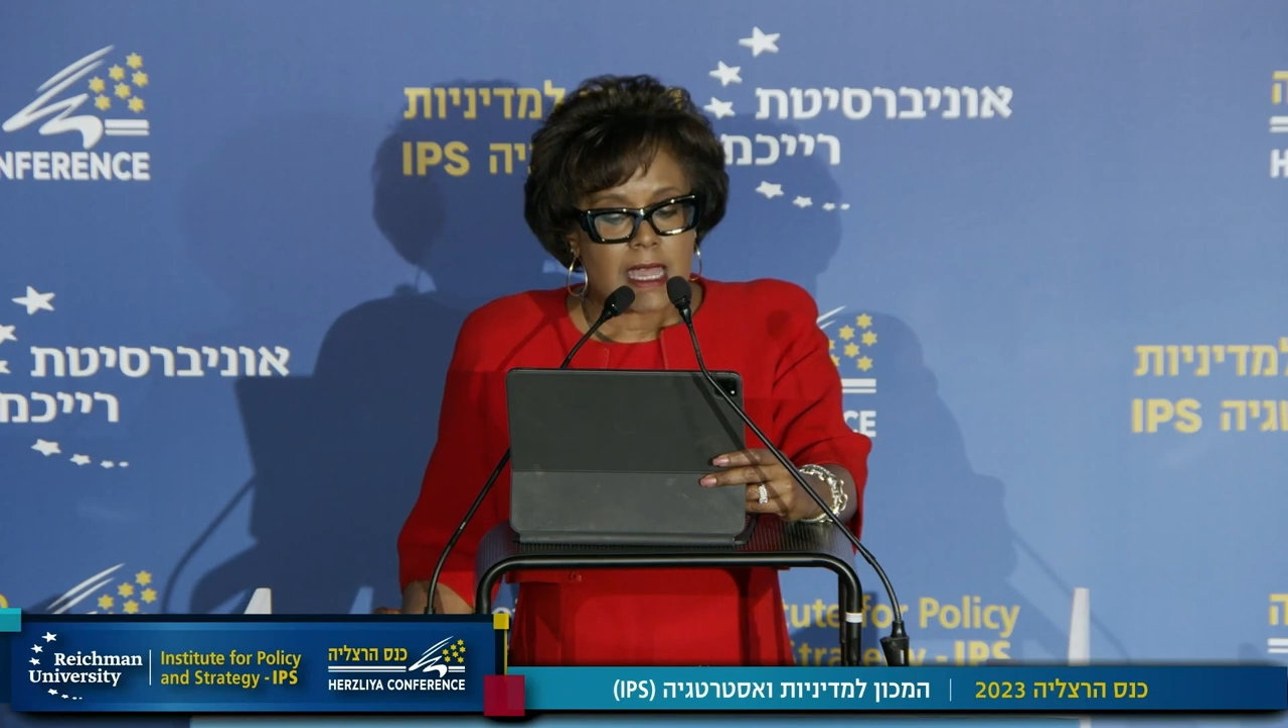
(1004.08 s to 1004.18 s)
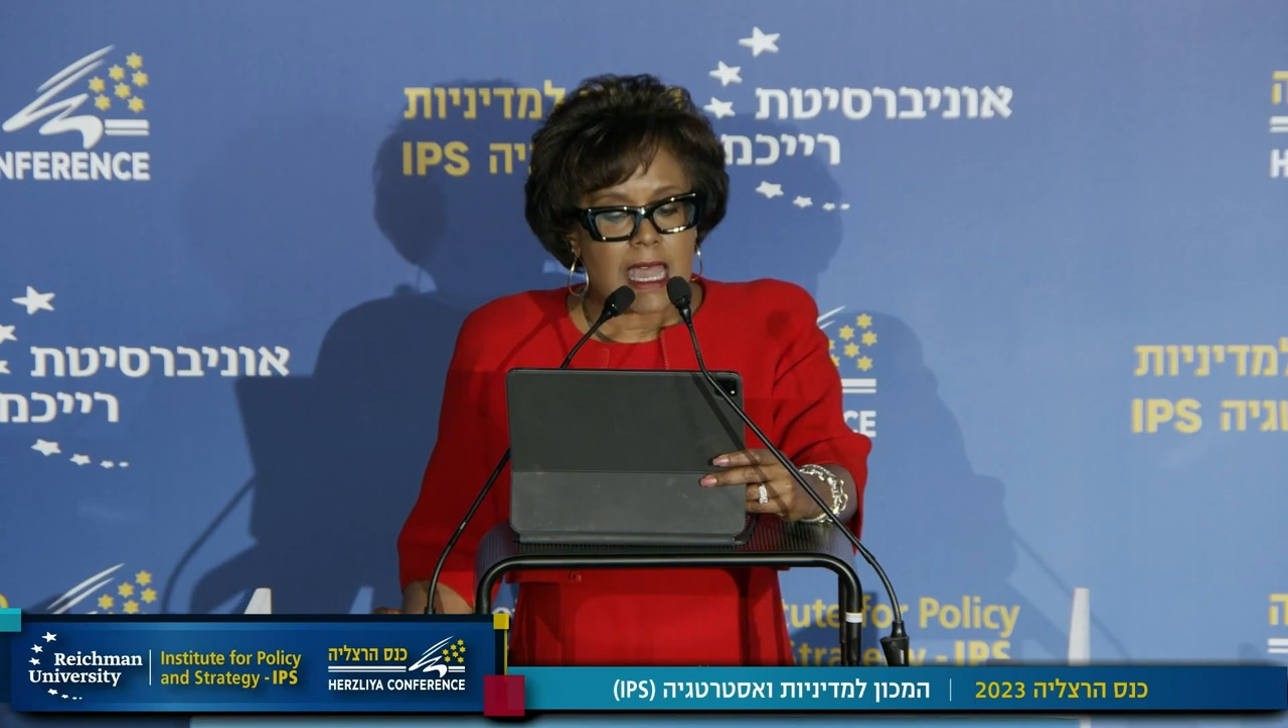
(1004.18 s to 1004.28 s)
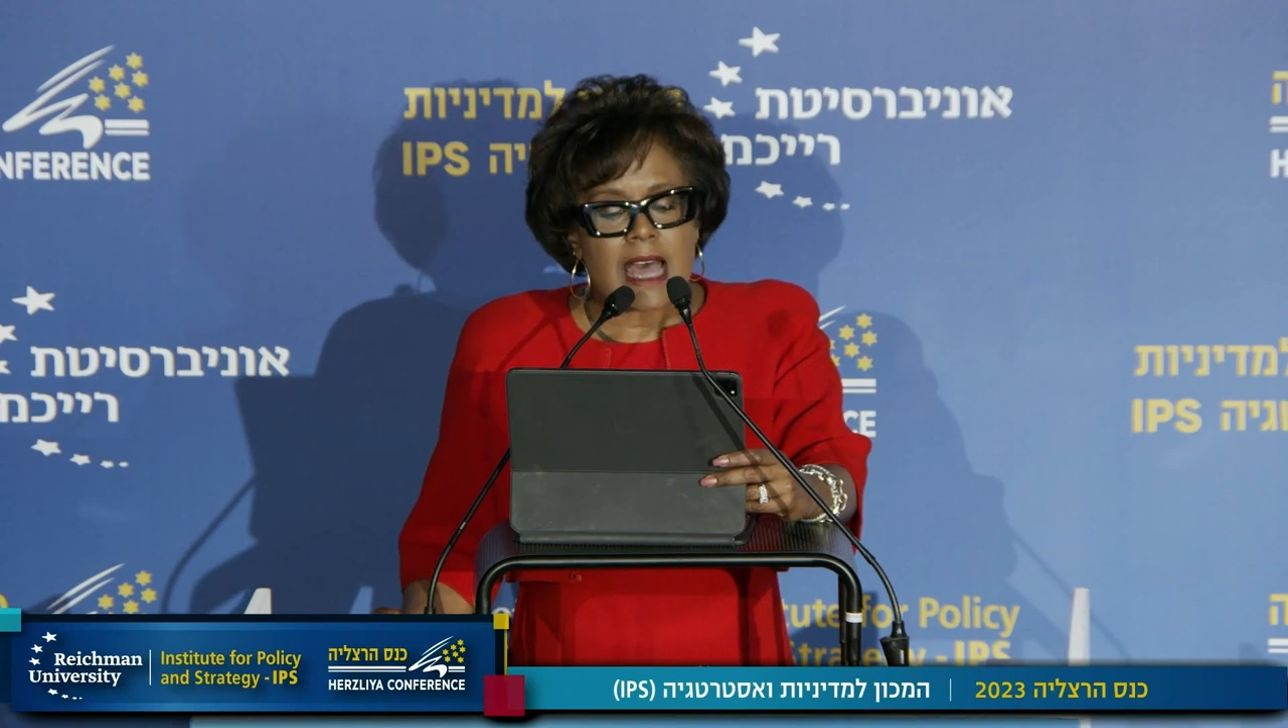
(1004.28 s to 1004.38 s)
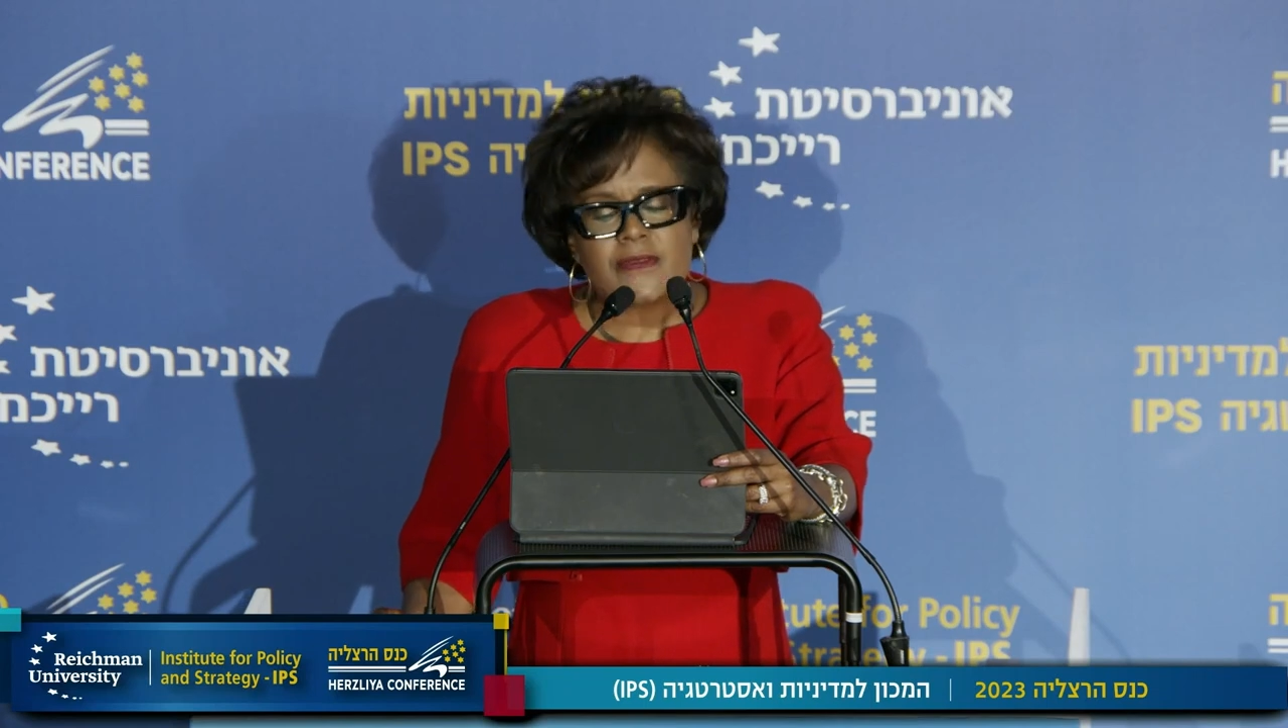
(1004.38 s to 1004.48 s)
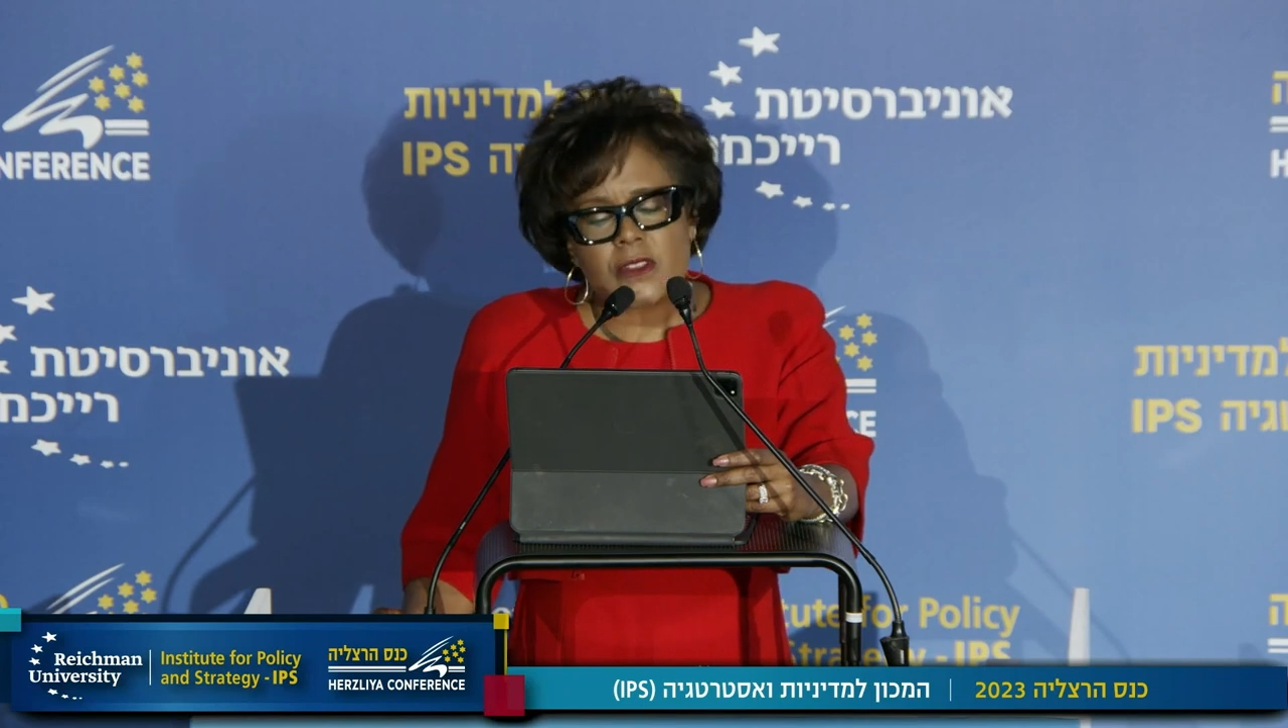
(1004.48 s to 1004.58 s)

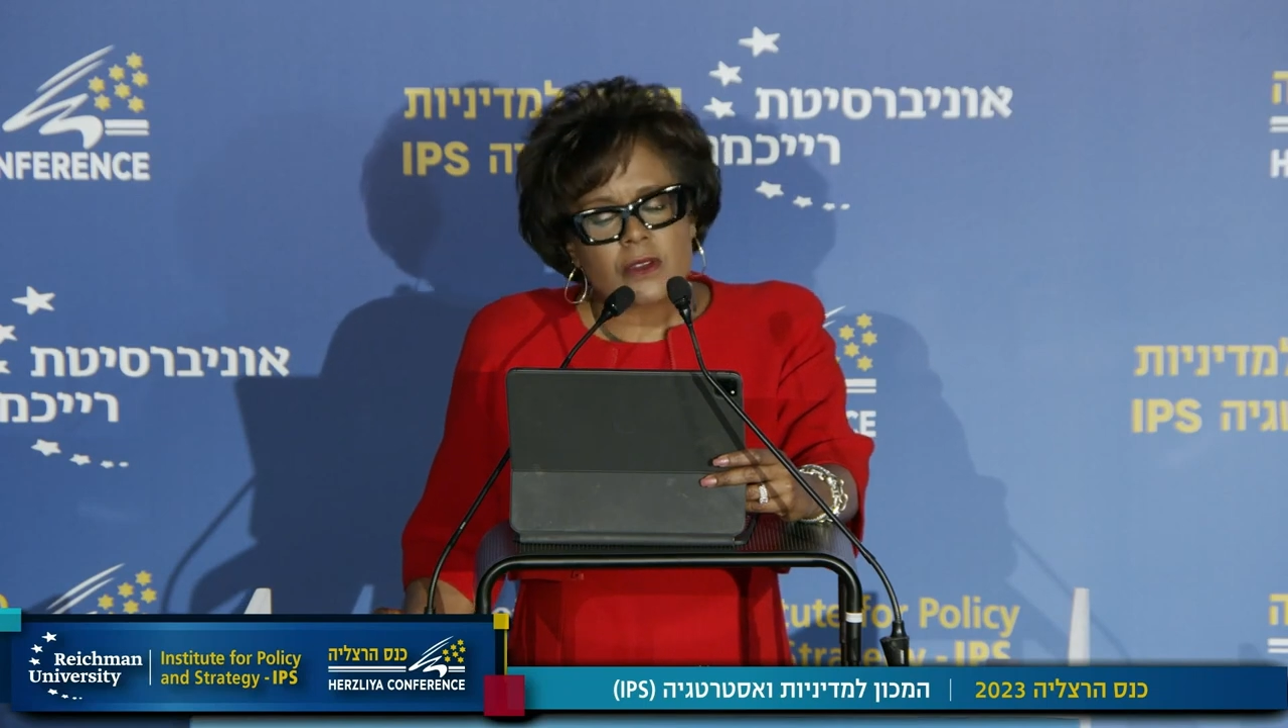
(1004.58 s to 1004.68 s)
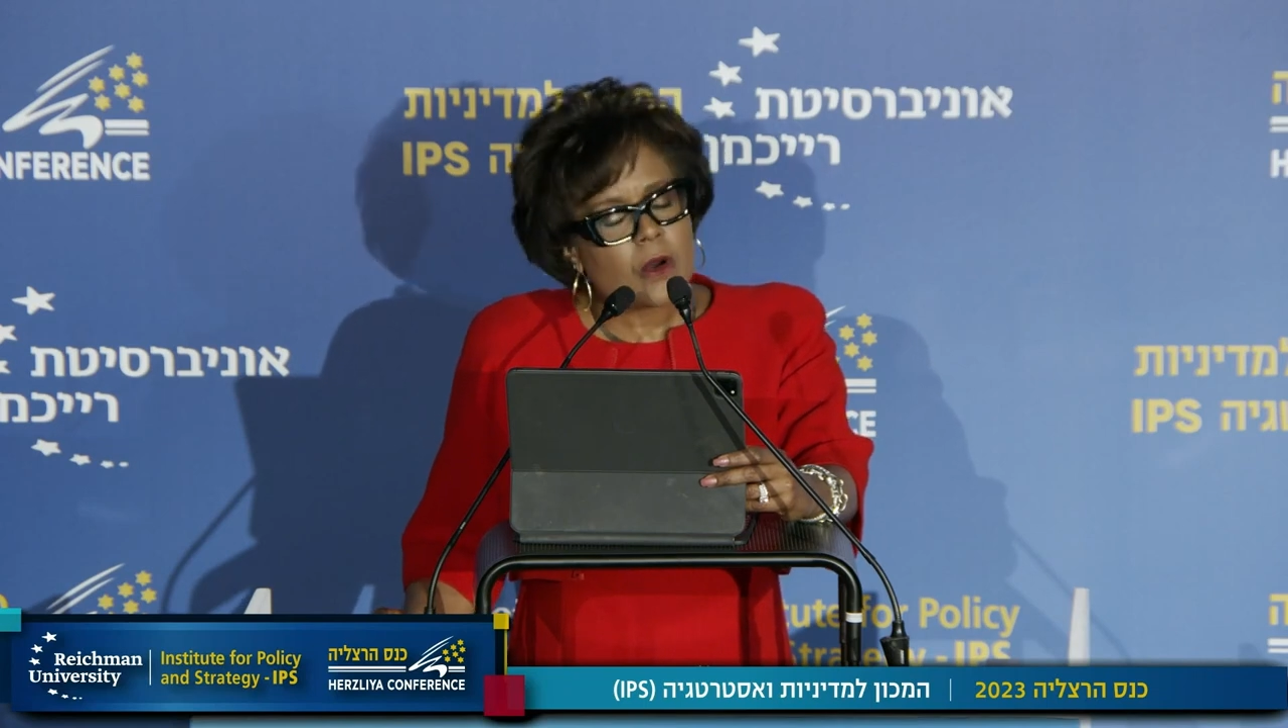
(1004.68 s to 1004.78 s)
After the